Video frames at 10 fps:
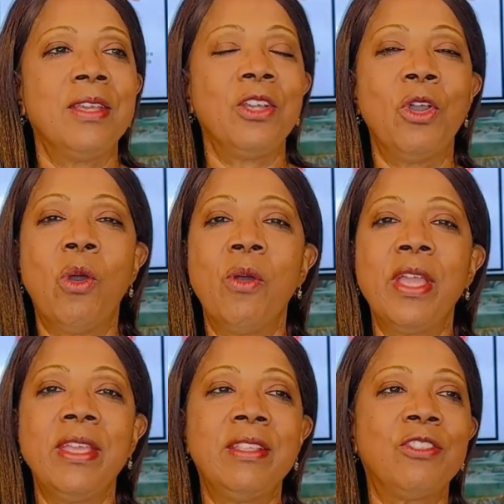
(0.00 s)

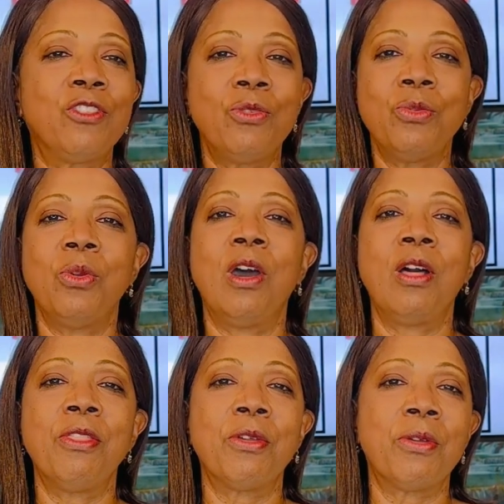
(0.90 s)
going to
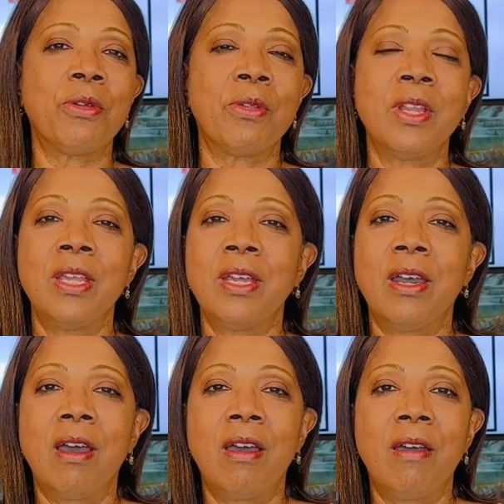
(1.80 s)
other
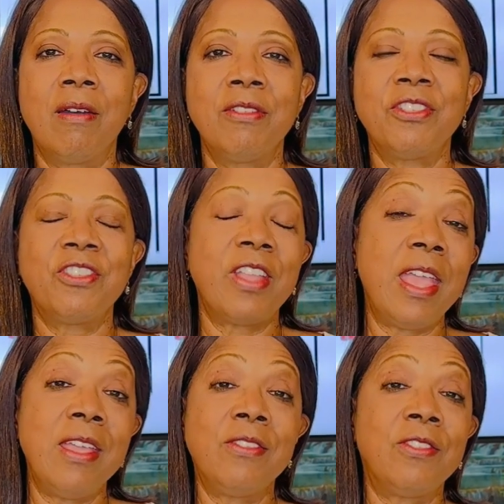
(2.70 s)

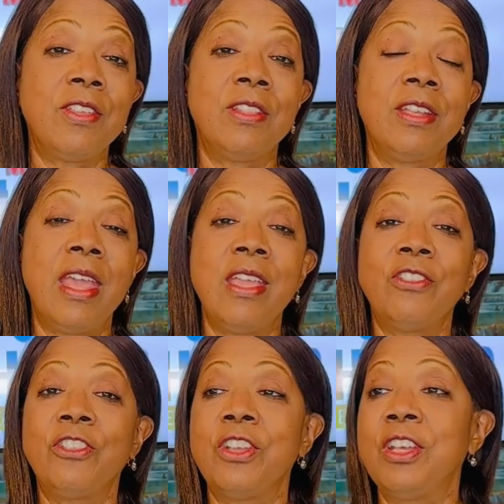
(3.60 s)
states in the
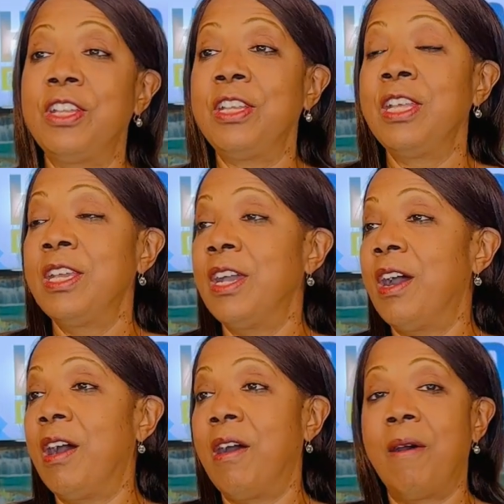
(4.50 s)
nation,
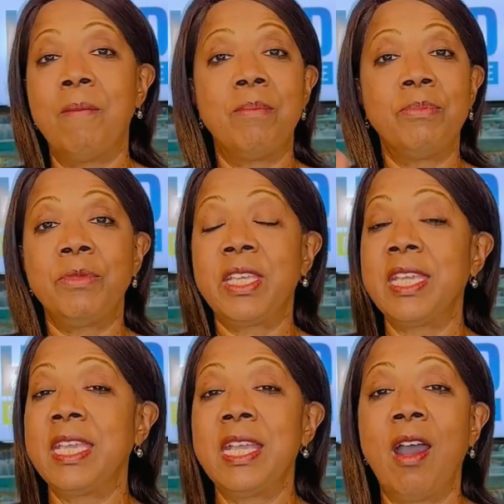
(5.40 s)

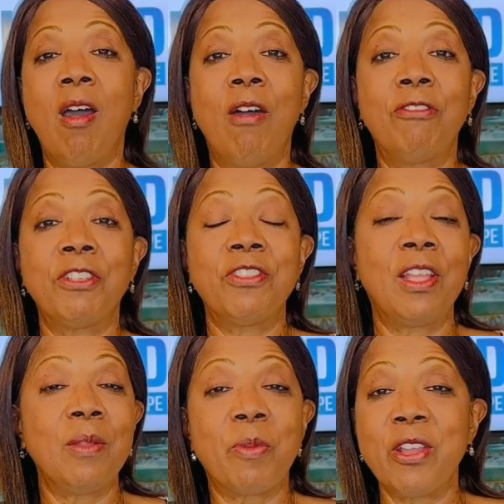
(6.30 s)
kicking off a
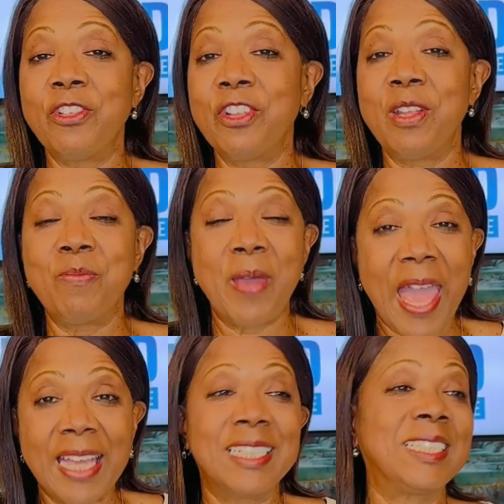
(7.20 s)
celebration in
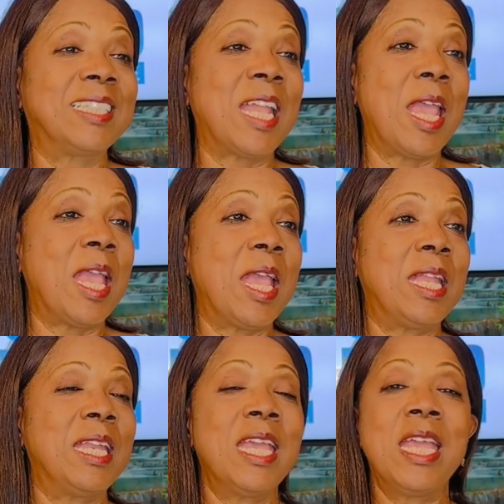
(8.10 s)

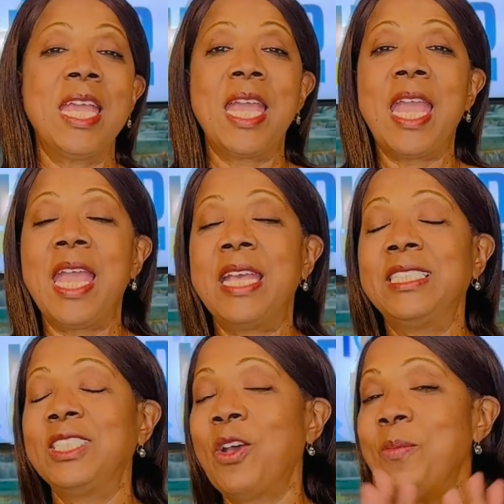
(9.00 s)
Pakistan, and
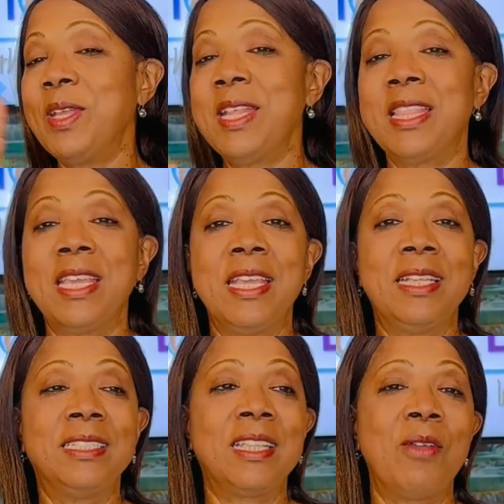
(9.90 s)
so many
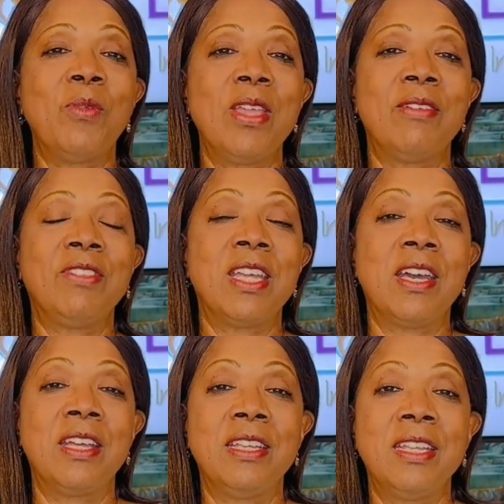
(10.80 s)
things that we have
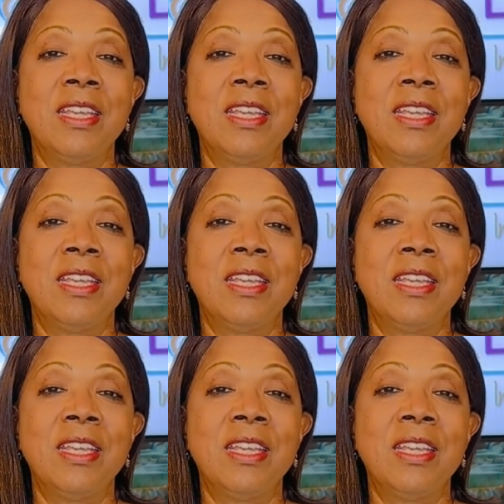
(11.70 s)
done